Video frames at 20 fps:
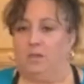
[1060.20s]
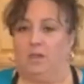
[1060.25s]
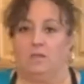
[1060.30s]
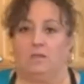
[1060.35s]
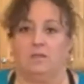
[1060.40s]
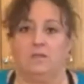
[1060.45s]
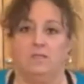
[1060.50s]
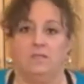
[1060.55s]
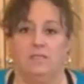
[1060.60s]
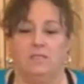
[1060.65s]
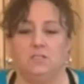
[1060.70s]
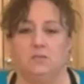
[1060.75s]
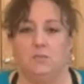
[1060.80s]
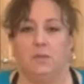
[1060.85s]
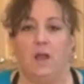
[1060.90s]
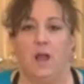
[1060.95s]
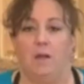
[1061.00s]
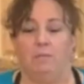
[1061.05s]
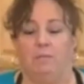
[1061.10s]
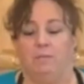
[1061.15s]
This is
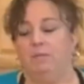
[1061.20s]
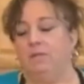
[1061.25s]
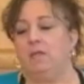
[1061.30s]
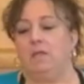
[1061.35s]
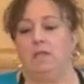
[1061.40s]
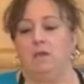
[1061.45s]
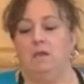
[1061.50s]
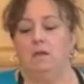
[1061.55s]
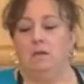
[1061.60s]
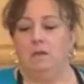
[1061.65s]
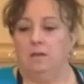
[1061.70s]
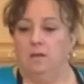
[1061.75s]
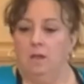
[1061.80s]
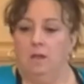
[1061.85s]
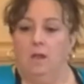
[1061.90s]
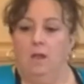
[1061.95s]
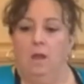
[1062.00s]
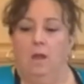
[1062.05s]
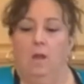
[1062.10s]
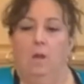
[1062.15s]
probably
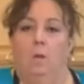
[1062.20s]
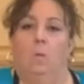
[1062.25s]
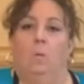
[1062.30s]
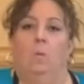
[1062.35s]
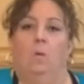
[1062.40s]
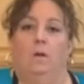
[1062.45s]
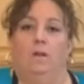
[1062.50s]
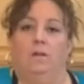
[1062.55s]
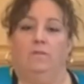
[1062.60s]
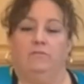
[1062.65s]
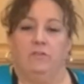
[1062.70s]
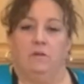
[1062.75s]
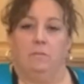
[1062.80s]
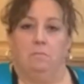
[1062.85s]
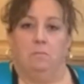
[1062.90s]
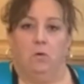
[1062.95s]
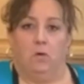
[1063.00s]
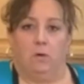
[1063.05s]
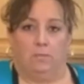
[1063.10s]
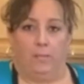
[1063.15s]
one of the
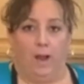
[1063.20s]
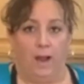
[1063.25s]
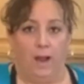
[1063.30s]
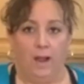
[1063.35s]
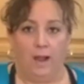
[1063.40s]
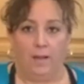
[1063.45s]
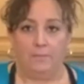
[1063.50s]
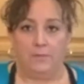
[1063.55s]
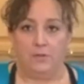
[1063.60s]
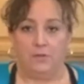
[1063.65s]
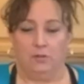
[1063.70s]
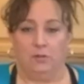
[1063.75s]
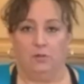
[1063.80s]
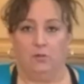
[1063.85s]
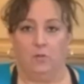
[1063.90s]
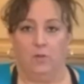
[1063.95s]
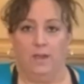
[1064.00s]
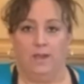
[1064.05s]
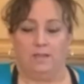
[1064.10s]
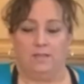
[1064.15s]
more popular
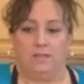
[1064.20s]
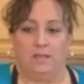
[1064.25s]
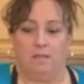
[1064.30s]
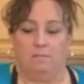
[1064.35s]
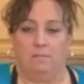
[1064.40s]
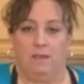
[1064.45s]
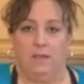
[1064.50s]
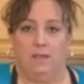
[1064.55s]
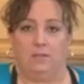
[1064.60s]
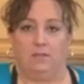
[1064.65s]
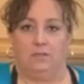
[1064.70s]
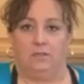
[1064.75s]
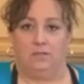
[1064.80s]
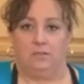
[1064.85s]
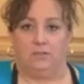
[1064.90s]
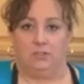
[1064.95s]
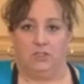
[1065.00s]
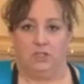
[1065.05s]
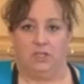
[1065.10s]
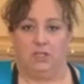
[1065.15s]
ways they make
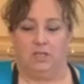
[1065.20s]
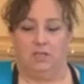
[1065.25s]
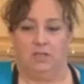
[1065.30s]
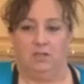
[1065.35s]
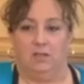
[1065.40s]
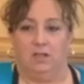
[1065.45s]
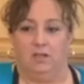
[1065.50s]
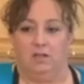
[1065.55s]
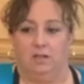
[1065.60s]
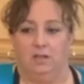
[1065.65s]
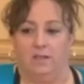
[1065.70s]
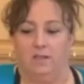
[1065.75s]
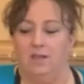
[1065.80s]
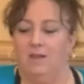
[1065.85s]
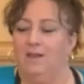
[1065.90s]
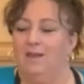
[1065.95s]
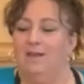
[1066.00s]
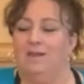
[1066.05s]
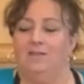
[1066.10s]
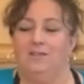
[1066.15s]
chicken in Italy.
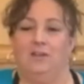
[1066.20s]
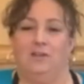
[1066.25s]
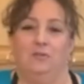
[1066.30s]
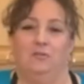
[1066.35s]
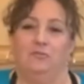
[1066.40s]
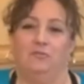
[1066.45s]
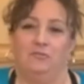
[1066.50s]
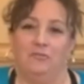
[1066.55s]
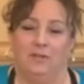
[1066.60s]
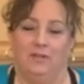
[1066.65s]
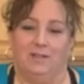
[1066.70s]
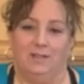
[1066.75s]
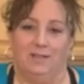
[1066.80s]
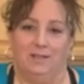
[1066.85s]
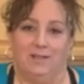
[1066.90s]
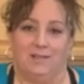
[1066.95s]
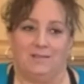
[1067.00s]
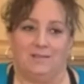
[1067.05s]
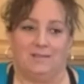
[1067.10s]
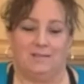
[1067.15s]
They don't really
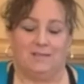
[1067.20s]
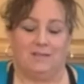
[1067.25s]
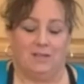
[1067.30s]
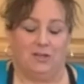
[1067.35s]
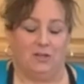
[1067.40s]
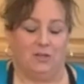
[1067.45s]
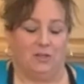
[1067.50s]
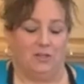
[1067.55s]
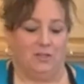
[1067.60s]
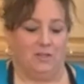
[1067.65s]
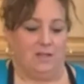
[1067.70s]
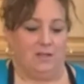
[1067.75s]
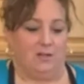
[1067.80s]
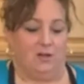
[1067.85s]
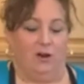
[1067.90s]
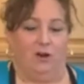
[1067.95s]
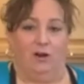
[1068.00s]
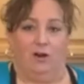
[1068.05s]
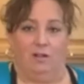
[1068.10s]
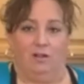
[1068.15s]
necessarily
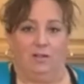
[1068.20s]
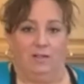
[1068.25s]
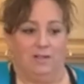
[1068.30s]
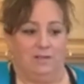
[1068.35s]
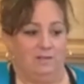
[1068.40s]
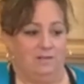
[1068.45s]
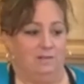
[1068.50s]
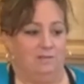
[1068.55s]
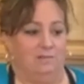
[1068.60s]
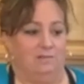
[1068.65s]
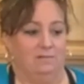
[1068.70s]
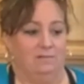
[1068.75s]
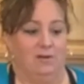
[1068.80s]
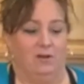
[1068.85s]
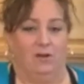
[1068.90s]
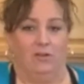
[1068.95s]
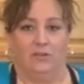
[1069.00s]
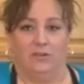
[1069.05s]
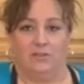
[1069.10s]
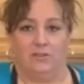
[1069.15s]
call it
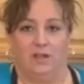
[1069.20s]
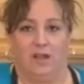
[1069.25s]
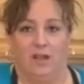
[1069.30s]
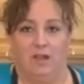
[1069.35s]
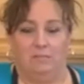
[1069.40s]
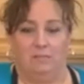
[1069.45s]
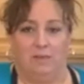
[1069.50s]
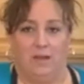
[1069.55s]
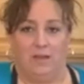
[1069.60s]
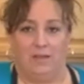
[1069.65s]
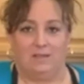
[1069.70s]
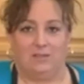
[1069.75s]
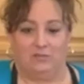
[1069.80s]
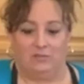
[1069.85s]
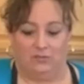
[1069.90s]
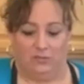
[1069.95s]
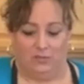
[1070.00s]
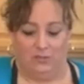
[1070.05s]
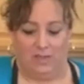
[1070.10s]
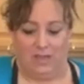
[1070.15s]
all the time by its
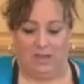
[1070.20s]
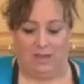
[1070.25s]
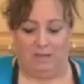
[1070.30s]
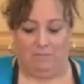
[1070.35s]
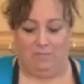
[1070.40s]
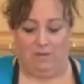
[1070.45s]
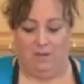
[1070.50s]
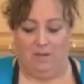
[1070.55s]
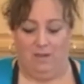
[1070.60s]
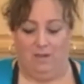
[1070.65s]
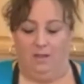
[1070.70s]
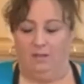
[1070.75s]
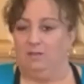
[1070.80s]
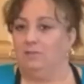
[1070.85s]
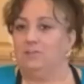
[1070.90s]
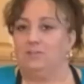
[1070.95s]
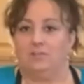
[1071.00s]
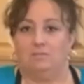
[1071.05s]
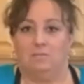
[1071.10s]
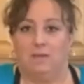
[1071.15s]
full name.
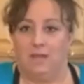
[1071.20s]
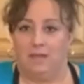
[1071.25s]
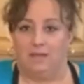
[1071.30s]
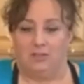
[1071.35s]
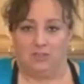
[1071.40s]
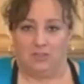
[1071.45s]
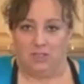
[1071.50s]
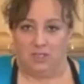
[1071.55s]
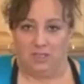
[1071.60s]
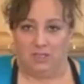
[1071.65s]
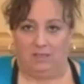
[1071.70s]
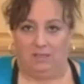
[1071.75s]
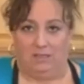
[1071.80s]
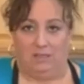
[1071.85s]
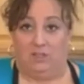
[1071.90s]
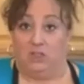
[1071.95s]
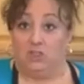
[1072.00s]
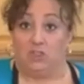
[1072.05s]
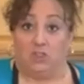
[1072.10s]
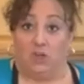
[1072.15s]
They're just making chicken
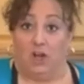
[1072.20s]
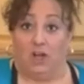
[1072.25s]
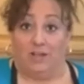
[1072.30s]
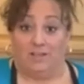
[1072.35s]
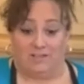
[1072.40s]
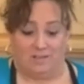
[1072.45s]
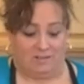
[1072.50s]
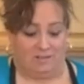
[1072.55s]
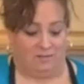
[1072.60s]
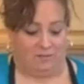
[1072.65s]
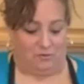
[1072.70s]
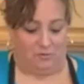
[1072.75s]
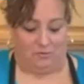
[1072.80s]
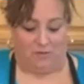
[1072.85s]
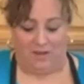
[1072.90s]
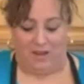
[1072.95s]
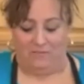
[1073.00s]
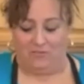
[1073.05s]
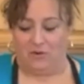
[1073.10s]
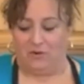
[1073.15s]
in the sauce or
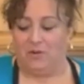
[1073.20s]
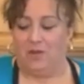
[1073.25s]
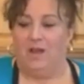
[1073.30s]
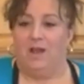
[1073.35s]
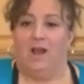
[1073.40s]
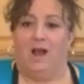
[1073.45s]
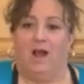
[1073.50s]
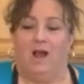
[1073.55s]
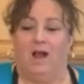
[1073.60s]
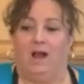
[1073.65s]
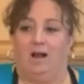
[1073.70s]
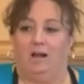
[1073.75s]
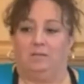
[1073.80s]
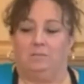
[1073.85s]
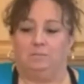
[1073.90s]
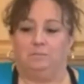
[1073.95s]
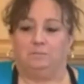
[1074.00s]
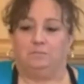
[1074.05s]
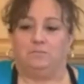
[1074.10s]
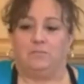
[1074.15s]
whatever.
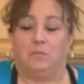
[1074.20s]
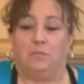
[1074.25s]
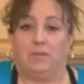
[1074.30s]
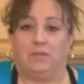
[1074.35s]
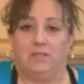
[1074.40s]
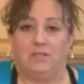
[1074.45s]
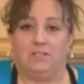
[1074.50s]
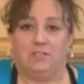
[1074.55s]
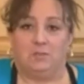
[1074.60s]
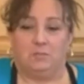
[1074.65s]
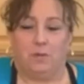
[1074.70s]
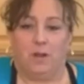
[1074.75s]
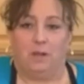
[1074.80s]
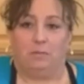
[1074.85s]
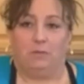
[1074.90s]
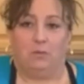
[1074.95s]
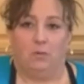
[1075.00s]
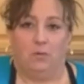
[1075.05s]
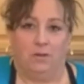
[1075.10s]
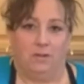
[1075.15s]
But this is
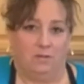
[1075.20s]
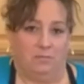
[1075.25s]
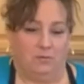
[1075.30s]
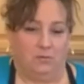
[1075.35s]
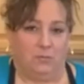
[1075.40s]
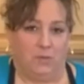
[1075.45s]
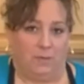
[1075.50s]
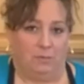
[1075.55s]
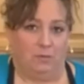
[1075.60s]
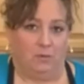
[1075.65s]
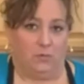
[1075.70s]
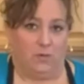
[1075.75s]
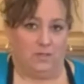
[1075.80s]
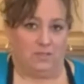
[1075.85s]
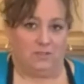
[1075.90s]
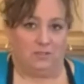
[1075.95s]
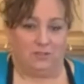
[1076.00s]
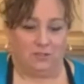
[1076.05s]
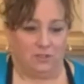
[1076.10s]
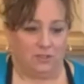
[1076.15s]
probably one of the most popular ways
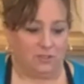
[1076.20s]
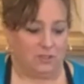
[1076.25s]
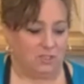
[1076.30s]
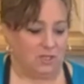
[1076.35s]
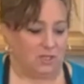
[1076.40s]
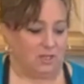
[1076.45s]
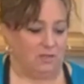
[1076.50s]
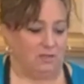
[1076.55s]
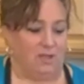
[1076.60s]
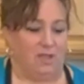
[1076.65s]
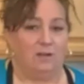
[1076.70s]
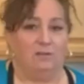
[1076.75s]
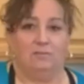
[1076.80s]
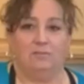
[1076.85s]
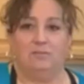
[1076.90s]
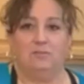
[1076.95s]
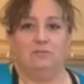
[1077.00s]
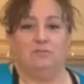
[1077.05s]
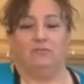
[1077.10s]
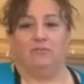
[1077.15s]
to cook chicken. They
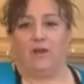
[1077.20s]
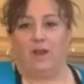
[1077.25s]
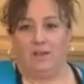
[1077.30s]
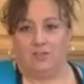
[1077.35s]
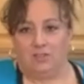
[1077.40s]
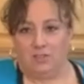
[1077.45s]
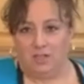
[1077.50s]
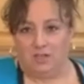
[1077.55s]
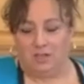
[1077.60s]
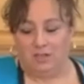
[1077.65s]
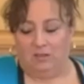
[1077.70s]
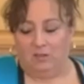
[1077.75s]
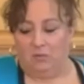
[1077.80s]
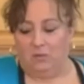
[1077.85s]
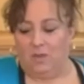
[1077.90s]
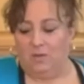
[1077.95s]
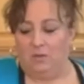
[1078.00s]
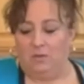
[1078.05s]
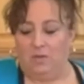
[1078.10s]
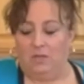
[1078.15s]
don't do fried chicken the
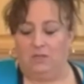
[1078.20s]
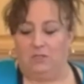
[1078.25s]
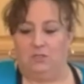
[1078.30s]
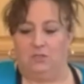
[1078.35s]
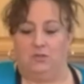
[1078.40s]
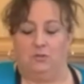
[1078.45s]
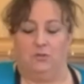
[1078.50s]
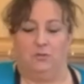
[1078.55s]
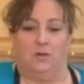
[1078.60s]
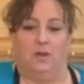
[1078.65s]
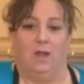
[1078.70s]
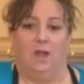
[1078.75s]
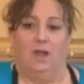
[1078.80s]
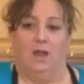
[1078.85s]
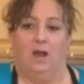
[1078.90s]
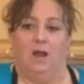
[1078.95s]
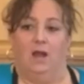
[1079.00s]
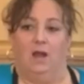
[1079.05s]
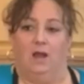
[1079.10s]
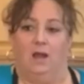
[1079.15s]
way we do.
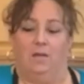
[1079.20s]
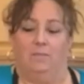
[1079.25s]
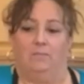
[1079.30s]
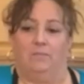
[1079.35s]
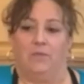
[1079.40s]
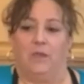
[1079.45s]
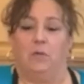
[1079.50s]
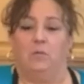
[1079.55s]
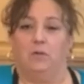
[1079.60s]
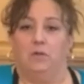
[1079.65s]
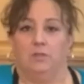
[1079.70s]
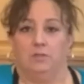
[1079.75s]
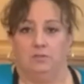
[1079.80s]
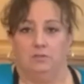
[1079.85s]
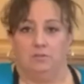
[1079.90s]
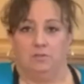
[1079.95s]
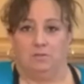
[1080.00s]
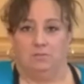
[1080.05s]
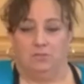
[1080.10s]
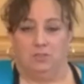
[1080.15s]
They will
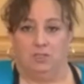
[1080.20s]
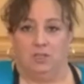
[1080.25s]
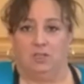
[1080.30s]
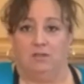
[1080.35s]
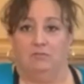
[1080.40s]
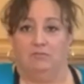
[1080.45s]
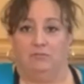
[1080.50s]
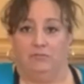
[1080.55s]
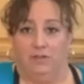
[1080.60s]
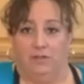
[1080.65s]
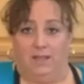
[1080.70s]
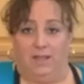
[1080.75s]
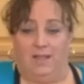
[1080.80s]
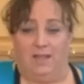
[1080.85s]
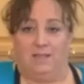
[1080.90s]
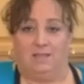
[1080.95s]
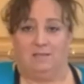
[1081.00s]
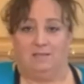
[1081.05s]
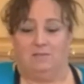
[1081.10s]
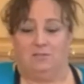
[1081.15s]
do some chicken
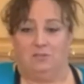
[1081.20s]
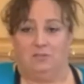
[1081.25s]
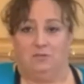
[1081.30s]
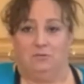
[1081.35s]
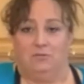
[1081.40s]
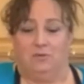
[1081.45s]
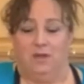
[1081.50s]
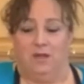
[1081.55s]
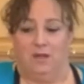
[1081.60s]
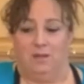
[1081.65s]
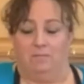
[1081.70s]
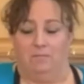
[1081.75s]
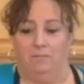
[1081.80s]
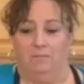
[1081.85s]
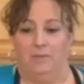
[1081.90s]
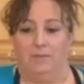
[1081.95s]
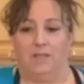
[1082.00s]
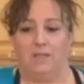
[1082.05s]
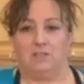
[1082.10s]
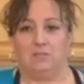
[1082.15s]
fillets and
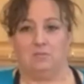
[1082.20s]
but that's